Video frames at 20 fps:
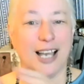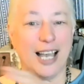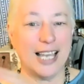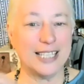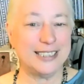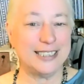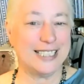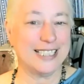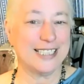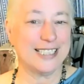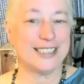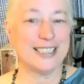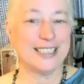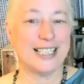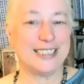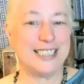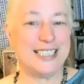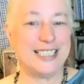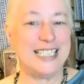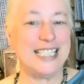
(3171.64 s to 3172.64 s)
I think
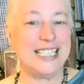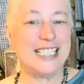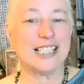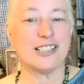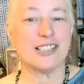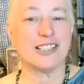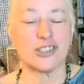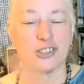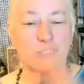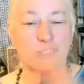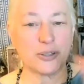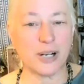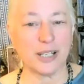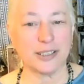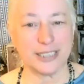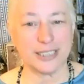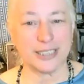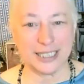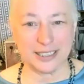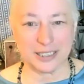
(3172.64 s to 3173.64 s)
like
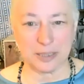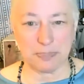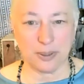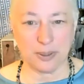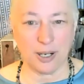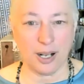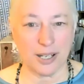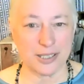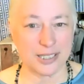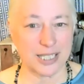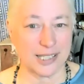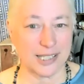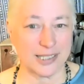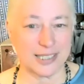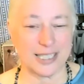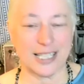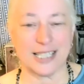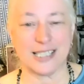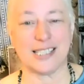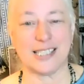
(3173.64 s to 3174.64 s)
deconstructing the
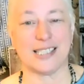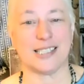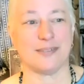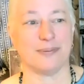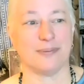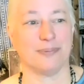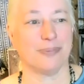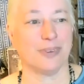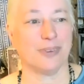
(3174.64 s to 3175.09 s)
process that's